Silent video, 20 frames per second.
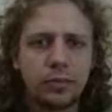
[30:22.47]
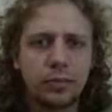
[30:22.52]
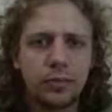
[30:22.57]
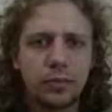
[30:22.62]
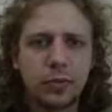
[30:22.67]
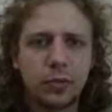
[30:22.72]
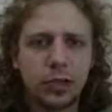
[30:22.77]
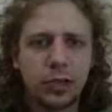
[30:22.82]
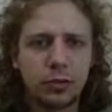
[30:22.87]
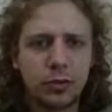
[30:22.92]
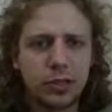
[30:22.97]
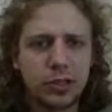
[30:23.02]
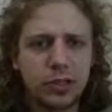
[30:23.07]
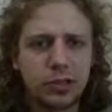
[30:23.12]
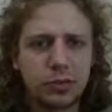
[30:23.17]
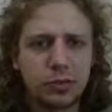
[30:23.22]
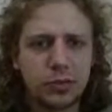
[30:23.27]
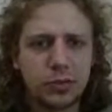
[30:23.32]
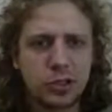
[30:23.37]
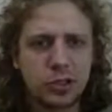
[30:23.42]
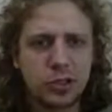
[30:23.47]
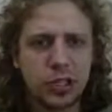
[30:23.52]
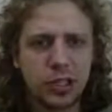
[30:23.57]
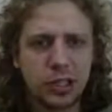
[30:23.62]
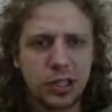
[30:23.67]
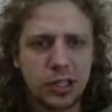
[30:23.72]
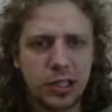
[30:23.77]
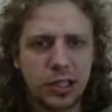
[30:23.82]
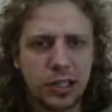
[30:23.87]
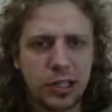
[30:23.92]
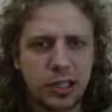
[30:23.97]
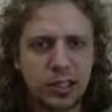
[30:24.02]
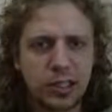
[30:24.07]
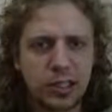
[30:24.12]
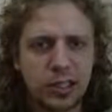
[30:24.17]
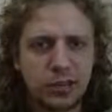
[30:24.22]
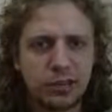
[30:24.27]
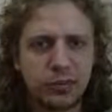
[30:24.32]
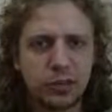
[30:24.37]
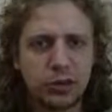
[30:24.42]
Luis was suggesting knight
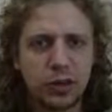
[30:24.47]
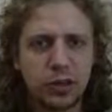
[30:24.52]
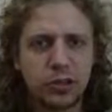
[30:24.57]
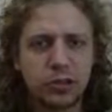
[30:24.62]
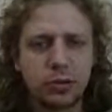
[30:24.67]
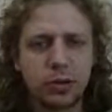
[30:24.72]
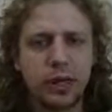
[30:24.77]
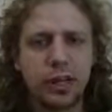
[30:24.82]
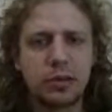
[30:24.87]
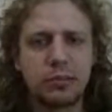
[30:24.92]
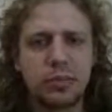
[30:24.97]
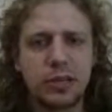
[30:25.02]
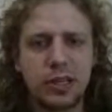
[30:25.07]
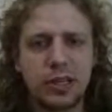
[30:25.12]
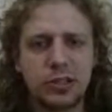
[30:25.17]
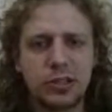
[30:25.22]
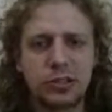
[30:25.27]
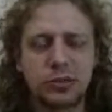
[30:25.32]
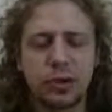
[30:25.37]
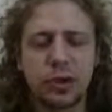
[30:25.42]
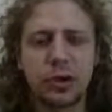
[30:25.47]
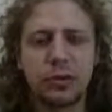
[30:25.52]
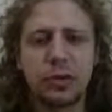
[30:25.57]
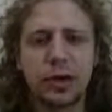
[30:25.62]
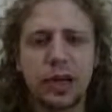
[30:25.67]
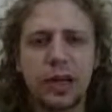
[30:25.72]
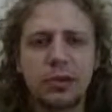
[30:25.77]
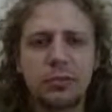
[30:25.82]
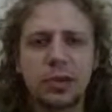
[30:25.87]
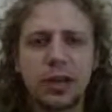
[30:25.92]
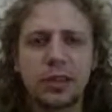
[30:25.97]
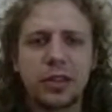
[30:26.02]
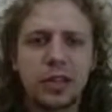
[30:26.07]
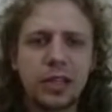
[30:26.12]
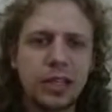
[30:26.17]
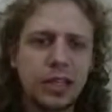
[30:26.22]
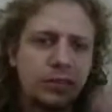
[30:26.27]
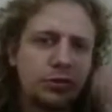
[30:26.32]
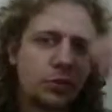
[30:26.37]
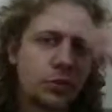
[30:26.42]
d4, trading pieces right away, but I
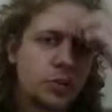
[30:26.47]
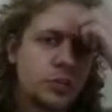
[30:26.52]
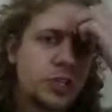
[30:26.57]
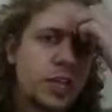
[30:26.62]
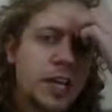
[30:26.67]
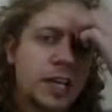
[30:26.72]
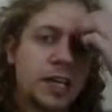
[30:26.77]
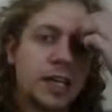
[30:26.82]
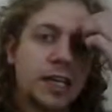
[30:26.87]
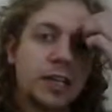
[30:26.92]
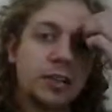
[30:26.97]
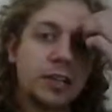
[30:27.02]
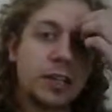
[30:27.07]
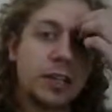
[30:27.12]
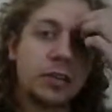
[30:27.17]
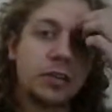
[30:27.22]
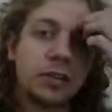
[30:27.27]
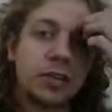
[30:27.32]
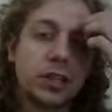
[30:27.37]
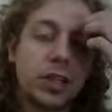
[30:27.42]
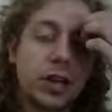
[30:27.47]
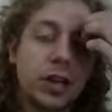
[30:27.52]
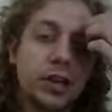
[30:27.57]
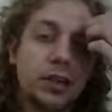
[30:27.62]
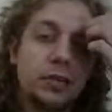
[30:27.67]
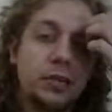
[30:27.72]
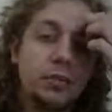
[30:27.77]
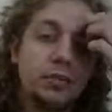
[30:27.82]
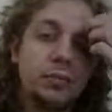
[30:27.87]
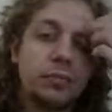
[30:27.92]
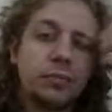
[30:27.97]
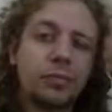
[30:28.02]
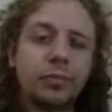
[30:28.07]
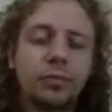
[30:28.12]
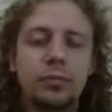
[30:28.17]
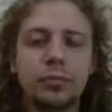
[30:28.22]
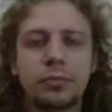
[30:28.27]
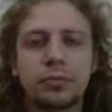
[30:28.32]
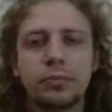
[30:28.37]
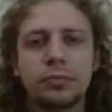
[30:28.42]
think e4 is hanging at the end of the line.
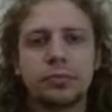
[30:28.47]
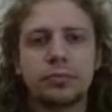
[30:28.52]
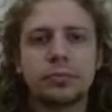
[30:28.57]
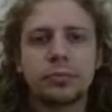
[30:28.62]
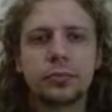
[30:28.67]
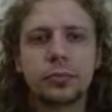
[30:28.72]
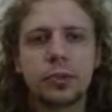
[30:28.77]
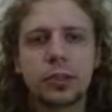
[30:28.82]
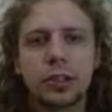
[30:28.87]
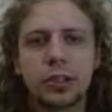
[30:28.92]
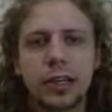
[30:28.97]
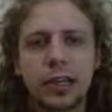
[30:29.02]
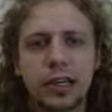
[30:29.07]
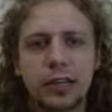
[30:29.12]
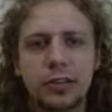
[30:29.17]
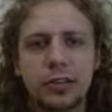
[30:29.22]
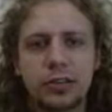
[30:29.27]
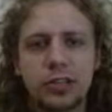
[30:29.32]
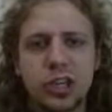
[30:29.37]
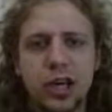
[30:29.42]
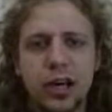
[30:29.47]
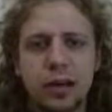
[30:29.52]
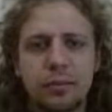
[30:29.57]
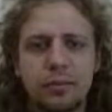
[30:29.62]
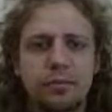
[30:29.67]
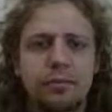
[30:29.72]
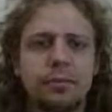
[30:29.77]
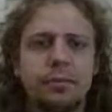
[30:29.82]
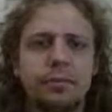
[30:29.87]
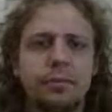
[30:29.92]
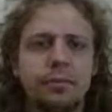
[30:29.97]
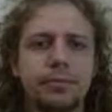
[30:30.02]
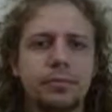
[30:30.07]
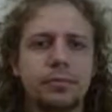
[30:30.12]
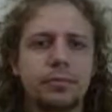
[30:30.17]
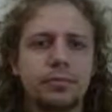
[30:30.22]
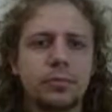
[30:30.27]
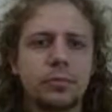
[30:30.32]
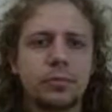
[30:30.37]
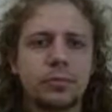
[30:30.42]
Like chop,
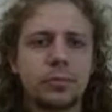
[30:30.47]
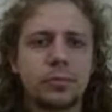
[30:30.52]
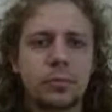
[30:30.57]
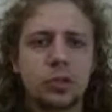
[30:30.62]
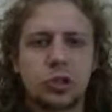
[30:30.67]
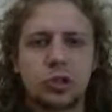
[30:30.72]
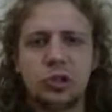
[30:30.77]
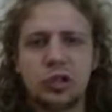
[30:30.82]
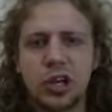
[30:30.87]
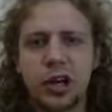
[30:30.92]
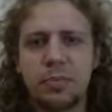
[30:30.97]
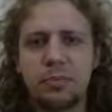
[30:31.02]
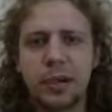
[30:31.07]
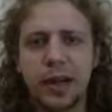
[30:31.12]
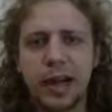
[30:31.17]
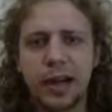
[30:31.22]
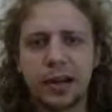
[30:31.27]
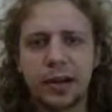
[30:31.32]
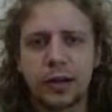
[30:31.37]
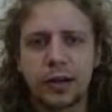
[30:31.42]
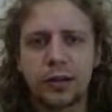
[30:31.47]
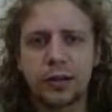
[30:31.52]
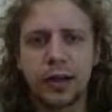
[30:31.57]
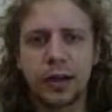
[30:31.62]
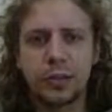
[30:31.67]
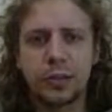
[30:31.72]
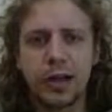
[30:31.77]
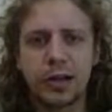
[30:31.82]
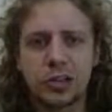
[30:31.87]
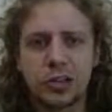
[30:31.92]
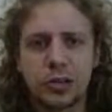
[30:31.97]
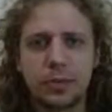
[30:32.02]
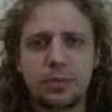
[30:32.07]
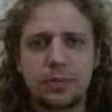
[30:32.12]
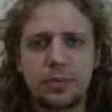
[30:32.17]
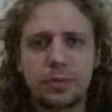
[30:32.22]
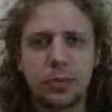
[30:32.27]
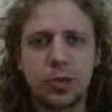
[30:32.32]
you should chop back, I imagine.